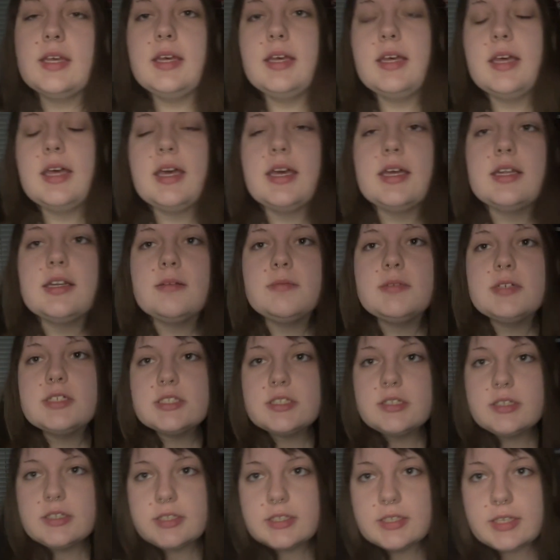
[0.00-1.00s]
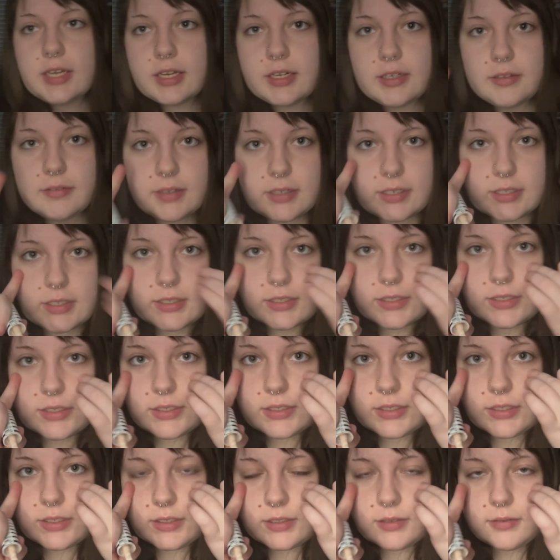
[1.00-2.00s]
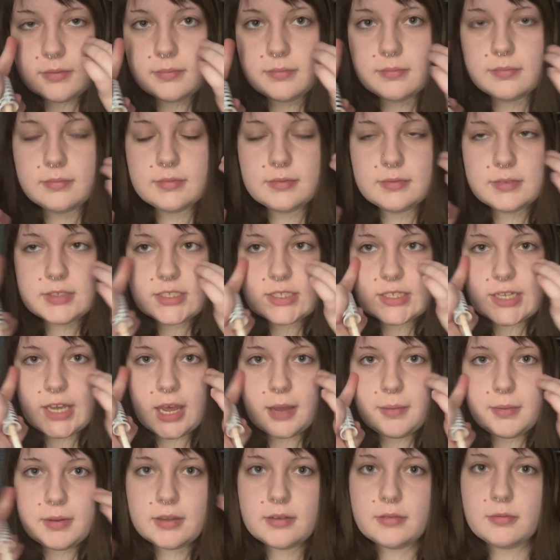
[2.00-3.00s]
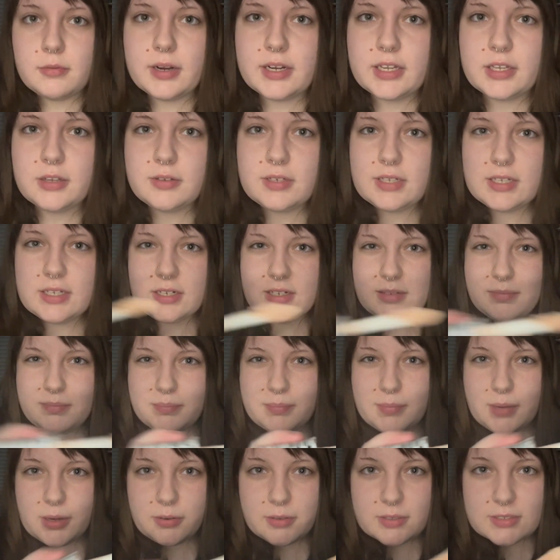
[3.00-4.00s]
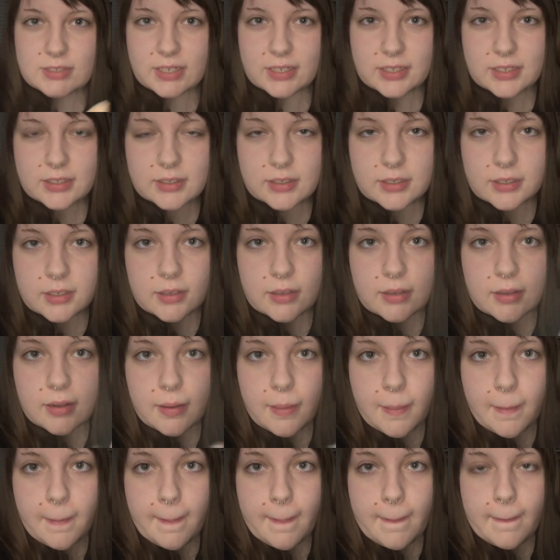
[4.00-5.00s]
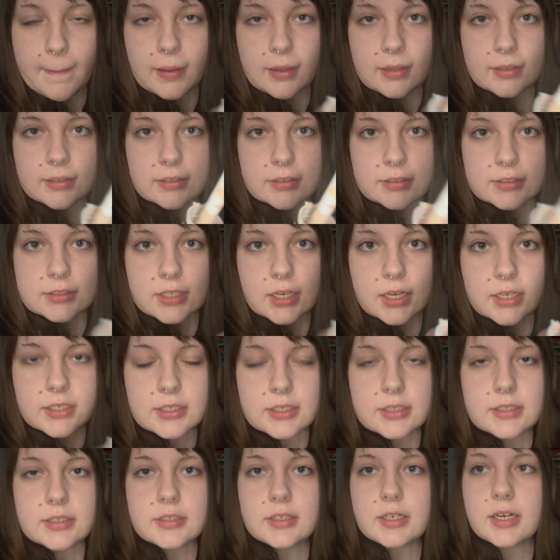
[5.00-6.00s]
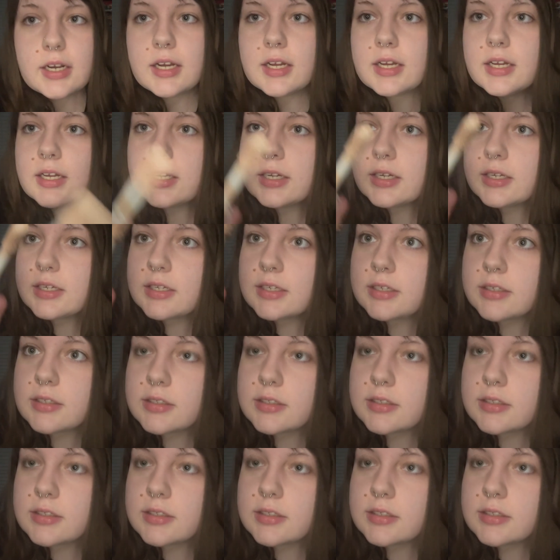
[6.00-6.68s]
And I'm just going to kind of like dab it where you need it most, like a little dot under your eye,